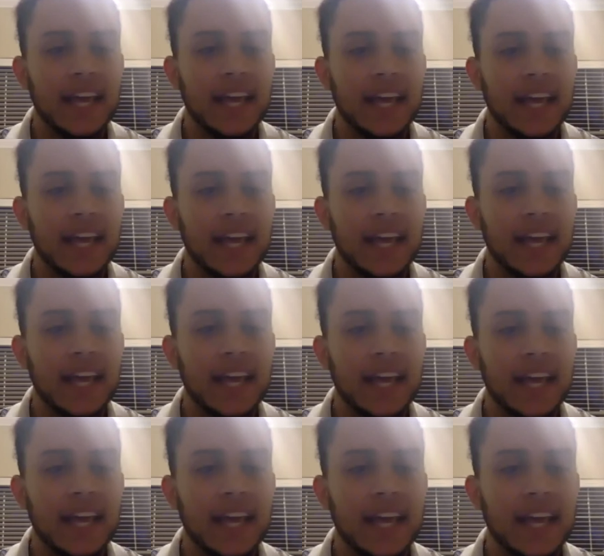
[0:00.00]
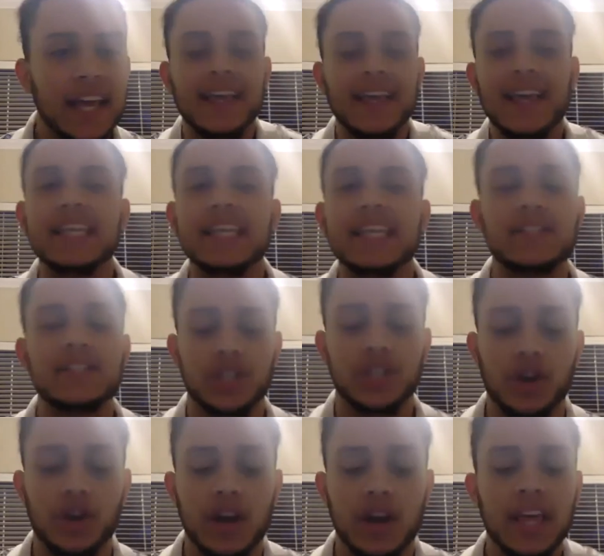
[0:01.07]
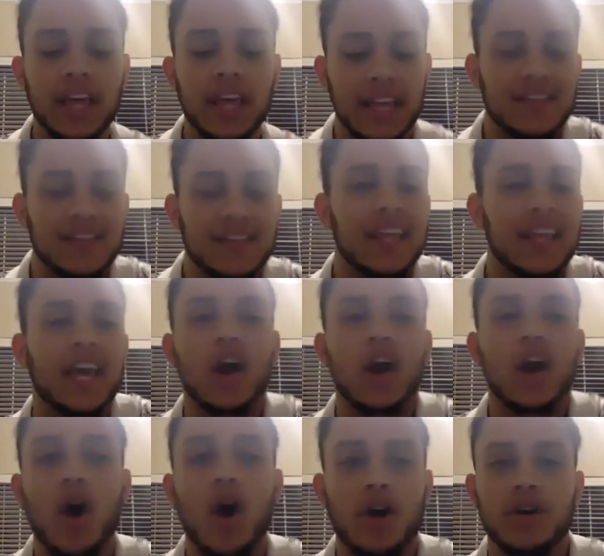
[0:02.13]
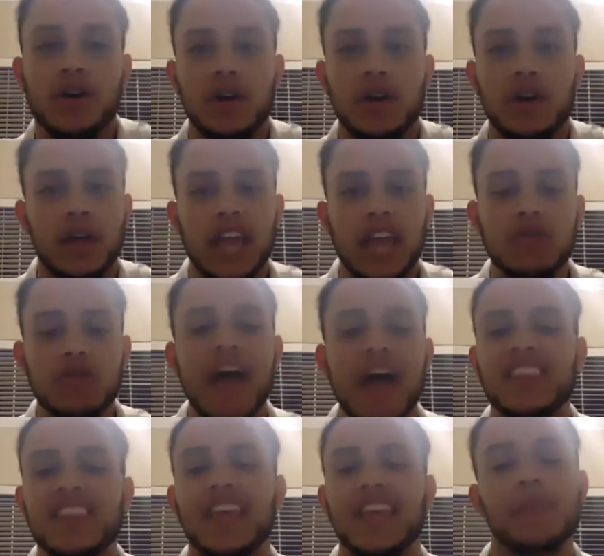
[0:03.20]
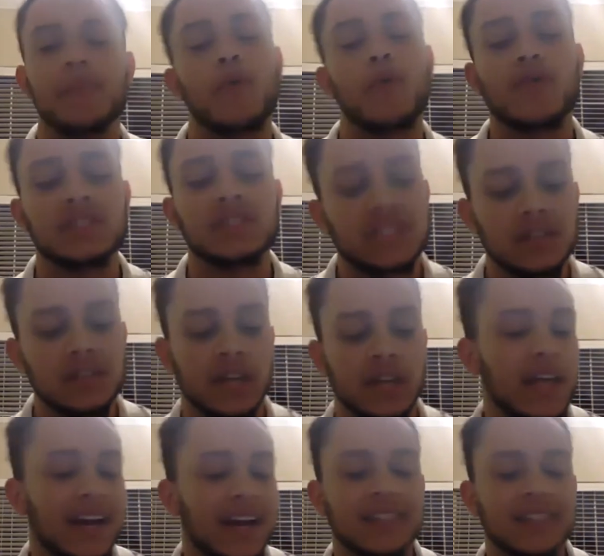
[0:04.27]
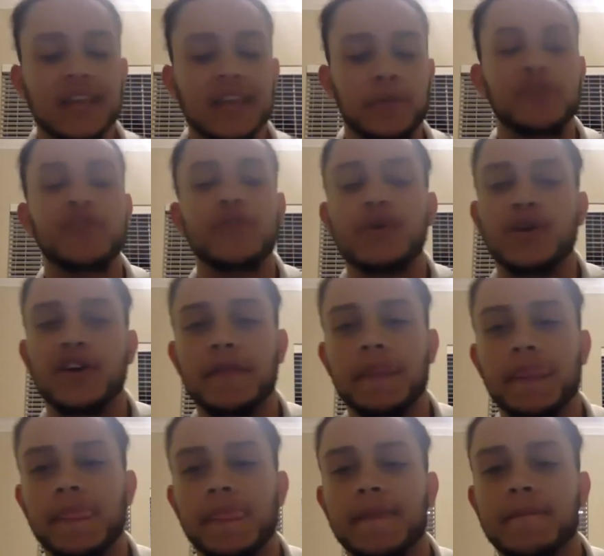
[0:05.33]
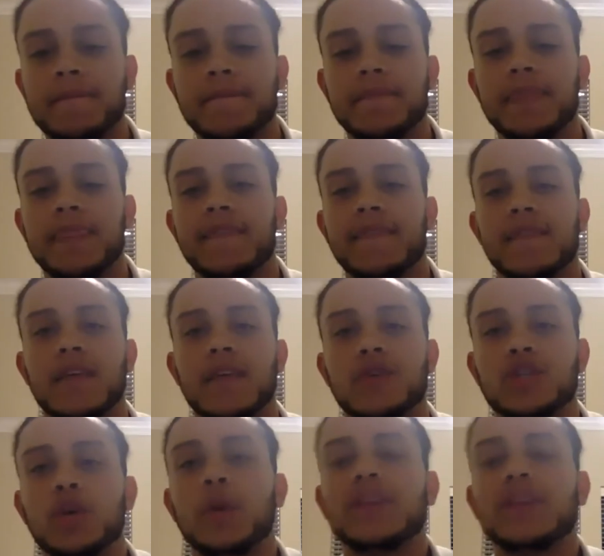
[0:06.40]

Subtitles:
get harder. I mean, it's not going to get easy. It's going to get harder, and you have to be resilient, like I said before. So with that